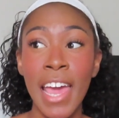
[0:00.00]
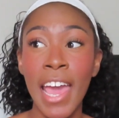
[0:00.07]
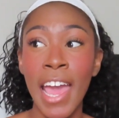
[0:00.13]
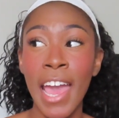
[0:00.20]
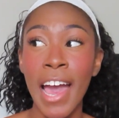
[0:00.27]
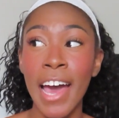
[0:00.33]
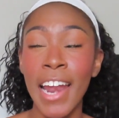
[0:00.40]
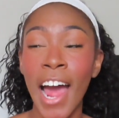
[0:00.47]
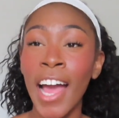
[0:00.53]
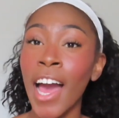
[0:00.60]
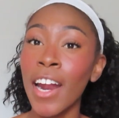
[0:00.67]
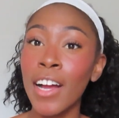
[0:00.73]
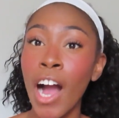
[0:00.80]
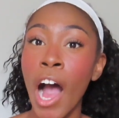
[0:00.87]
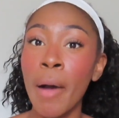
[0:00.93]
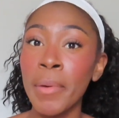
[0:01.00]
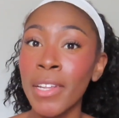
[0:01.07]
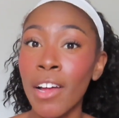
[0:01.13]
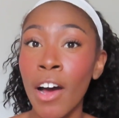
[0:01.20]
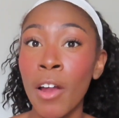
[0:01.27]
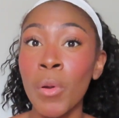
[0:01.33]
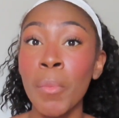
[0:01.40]
And I got a
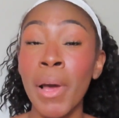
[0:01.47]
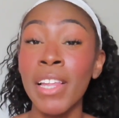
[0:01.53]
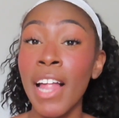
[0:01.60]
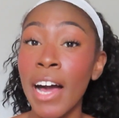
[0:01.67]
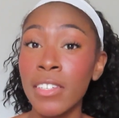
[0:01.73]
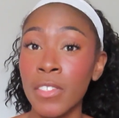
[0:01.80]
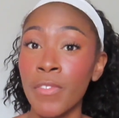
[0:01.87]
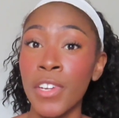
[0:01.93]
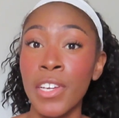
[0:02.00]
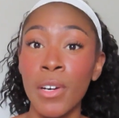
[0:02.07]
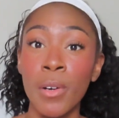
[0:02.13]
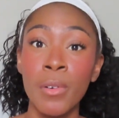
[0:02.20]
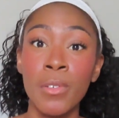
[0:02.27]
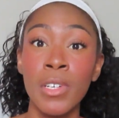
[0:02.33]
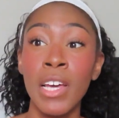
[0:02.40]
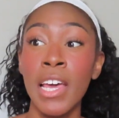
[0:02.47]
comment on my last video,